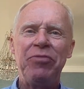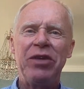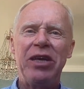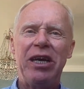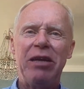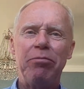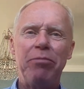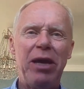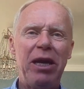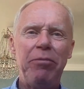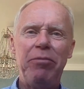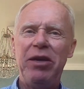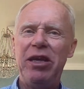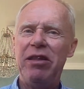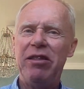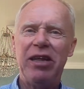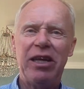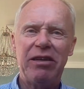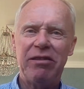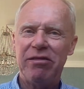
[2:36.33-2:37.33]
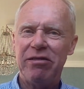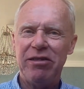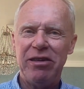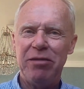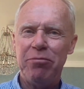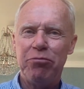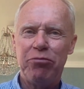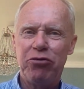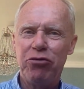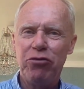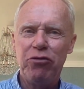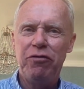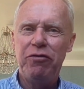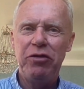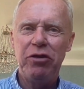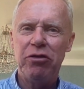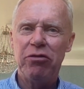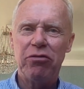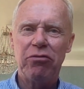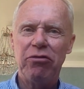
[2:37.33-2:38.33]
It may be that improve
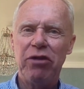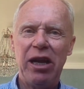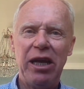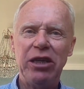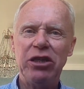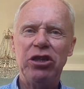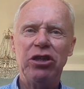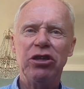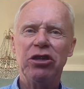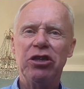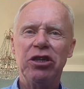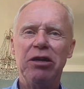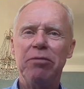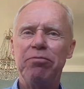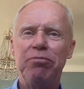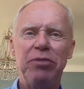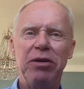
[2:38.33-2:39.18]
your relationship.